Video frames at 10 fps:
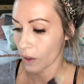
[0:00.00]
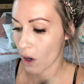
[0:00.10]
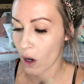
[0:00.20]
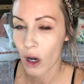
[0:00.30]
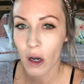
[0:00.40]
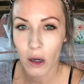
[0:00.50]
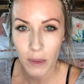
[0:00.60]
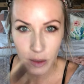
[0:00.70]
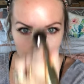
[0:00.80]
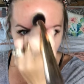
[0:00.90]

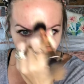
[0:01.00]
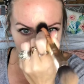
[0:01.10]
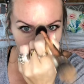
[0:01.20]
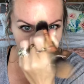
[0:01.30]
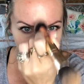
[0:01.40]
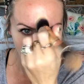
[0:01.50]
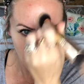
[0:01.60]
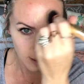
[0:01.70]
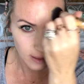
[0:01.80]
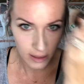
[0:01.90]
almost done with
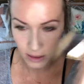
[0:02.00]
that.